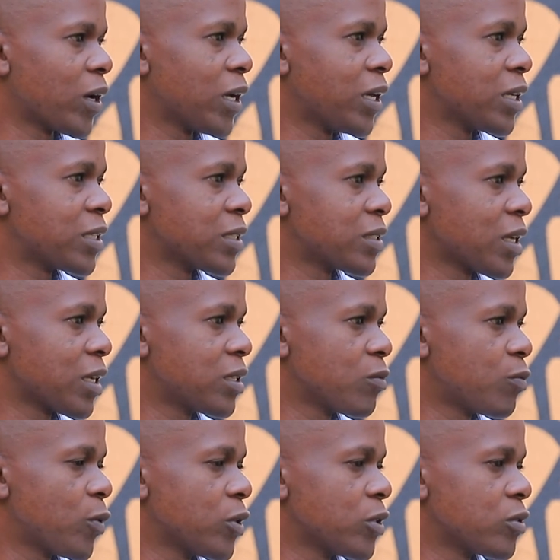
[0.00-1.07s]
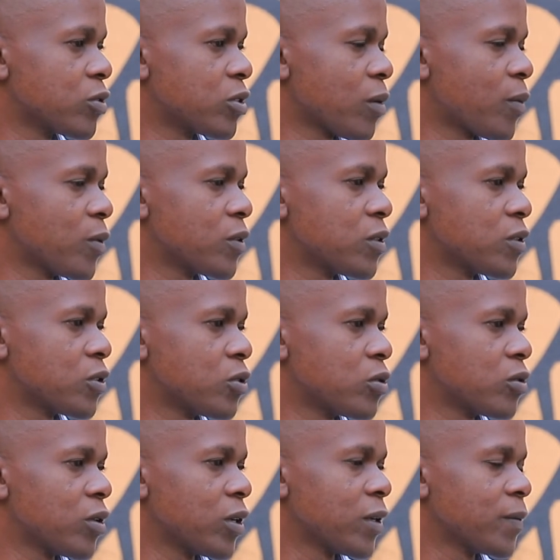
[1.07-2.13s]
get a starting point to support these
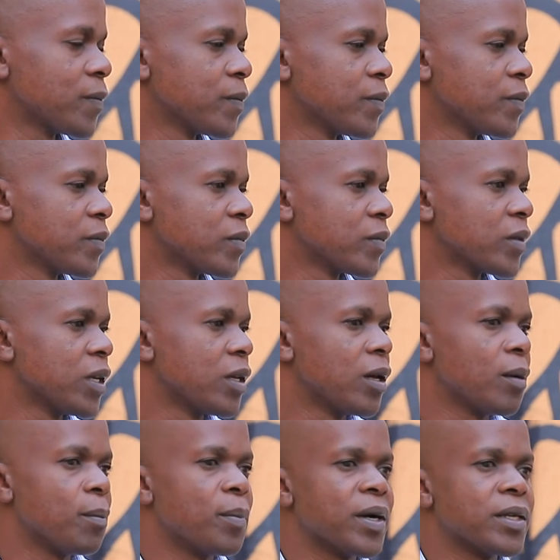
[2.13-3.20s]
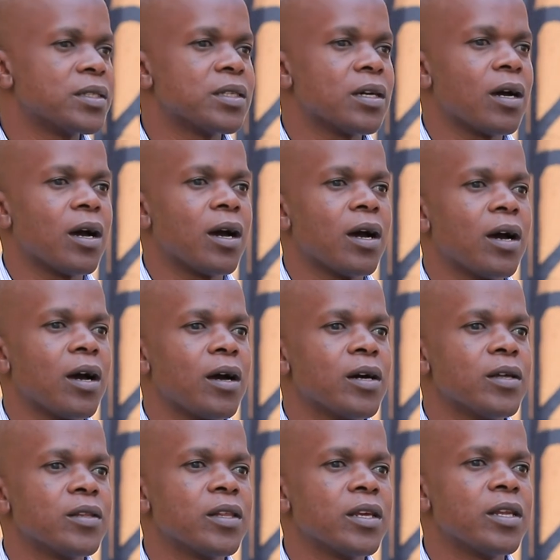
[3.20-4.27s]
children. But
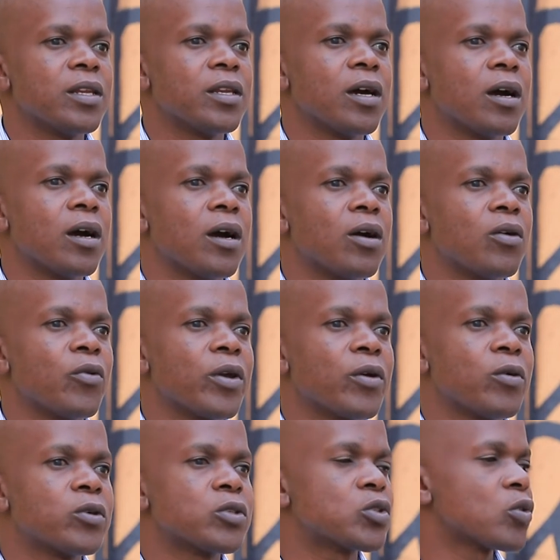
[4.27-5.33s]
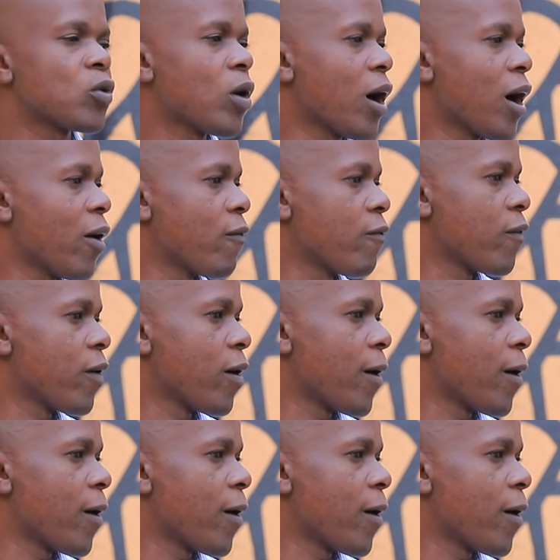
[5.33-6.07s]
then we also have